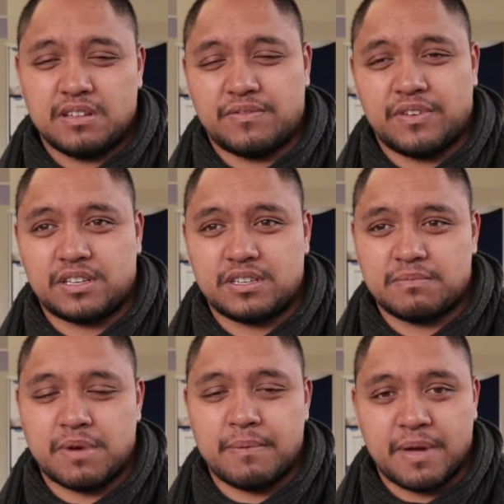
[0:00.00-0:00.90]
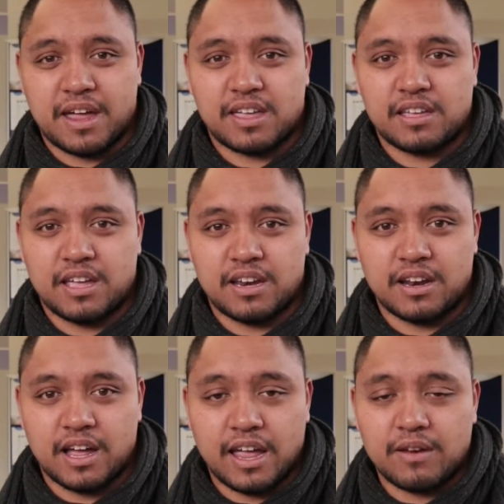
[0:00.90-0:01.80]
affected my back,
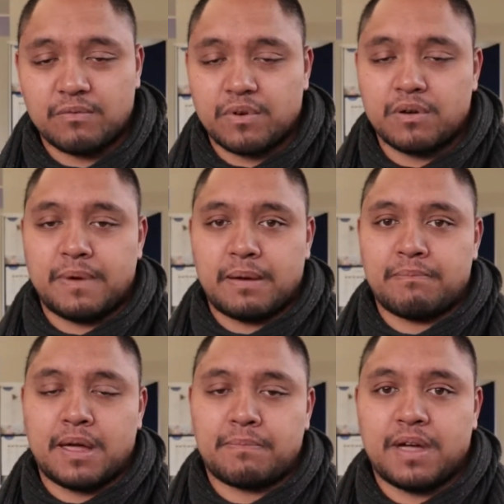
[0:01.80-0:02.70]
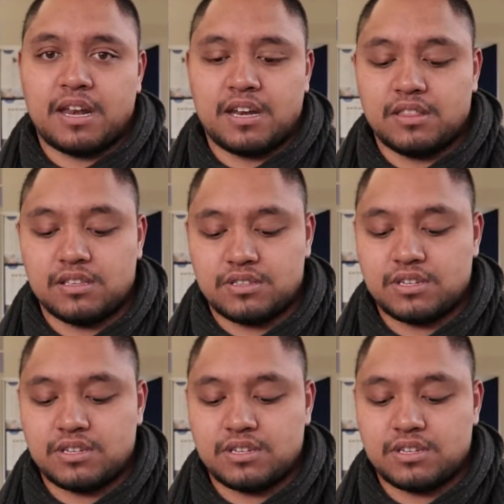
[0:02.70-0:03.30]
and I had real back pain, and this